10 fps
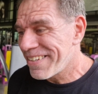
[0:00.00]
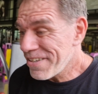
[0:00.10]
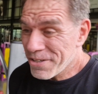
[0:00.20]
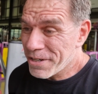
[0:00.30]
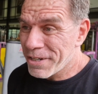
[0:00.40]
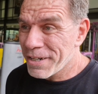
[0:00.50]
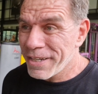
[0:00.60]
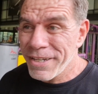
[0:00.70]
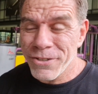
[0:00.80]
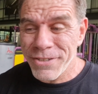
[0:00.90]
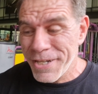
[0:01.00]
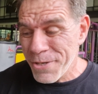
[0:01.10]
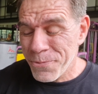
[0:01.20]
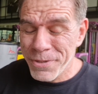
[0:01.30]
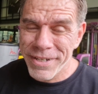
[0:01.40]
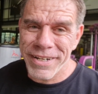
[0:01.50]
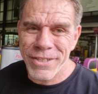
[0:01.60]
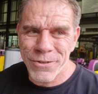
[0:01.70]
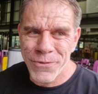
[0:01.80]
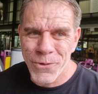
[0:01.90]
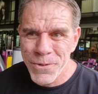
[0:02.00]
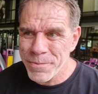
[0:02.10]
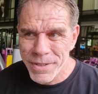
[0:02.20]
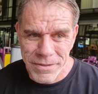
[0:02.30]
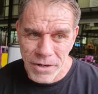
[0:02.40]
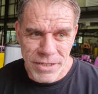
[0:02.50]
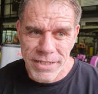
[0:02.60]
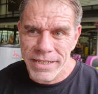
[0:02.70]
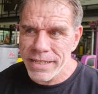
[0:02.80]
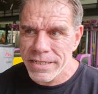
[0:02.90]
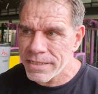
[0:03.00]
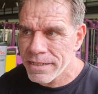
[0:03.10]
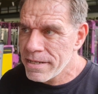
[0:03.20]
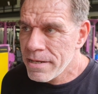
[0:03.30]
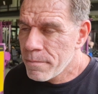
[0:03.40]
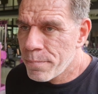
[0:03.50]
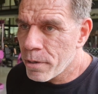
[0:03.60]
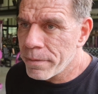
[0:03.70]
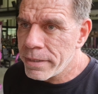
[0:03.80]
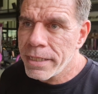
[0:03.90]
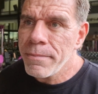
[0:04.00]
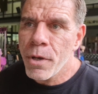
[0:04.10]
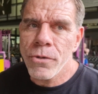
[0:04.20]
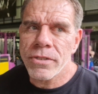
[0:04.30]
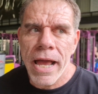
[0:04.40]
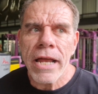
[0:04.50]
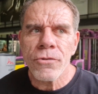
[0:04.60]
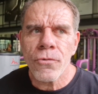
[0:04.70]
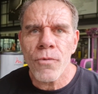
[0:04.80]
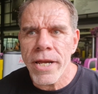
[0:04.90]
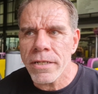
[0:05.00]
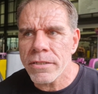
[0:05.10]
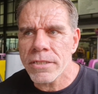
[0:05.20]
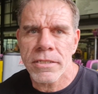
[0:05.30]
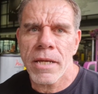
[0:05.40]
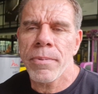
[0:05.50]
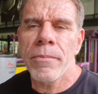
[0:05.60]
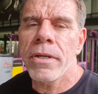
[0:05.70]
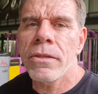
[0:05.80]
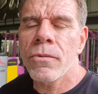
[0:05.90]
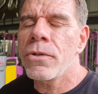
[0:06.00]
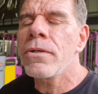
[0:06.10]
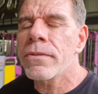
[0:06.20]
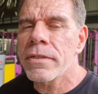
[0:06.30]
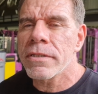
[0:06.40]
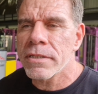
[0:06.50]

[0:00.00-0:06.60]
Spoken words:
Yeah, you can clean your teeth with it, clean the floor, but honestly, it's probably the most underrated supplement in the world.